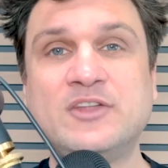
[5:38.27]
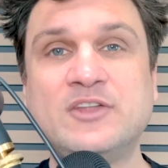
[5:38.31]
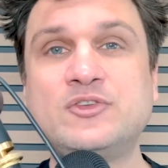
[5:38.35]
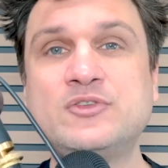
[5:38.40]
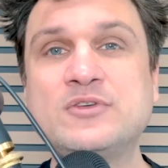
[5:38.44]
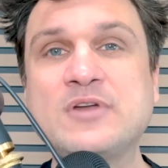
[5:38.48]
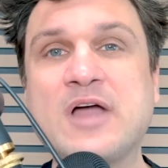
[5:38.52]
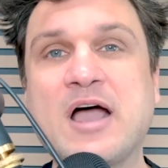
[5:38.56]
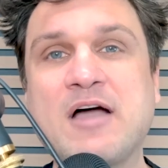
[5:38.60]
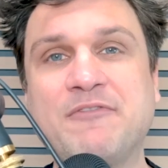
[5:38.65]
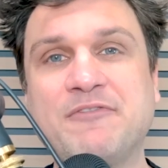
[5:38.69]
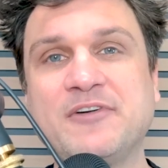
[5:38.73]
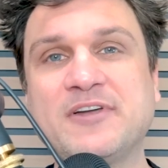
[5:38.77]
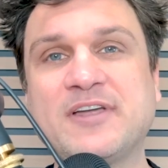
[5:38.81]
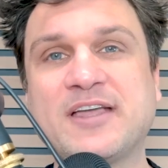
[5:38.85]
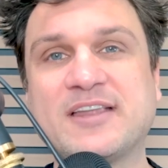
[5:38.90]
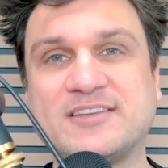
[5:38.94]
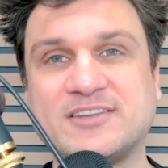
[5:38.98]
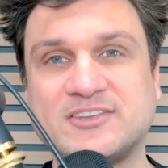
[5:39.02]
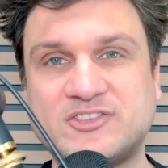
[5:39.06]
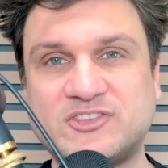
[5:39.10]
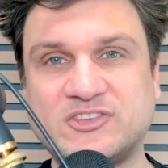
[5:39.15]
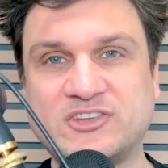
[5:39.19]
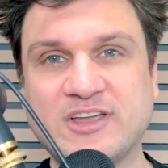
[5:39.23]
do not
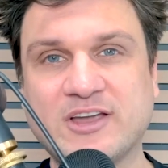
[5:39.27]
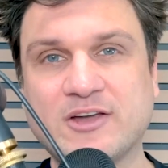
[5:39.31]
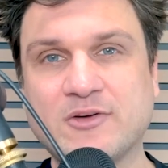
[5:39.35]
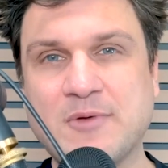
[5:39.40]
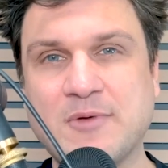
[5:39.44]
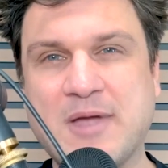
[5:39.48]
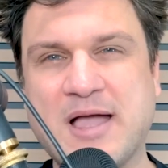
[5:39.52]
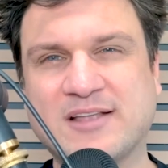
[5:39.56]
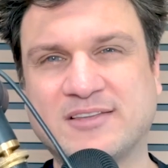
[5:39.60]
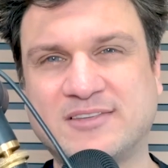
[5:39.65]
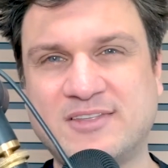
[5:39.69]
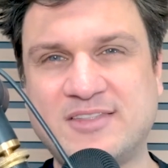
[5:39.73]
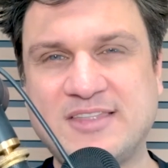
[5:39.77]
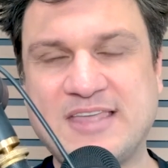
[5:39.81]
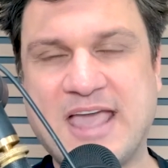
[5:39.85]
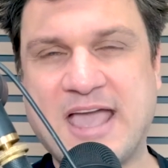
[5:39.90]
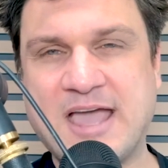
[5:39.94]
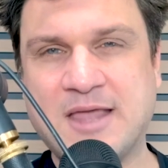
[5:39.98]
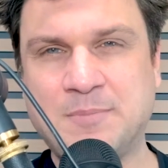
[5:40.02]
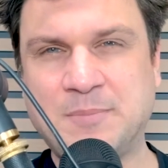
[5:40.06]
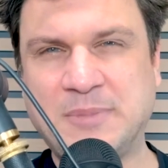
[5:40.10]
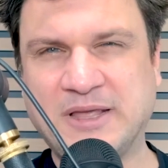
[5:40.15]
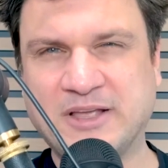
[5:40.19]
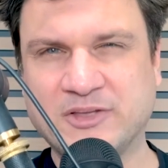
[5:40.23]
forget to stick around to the end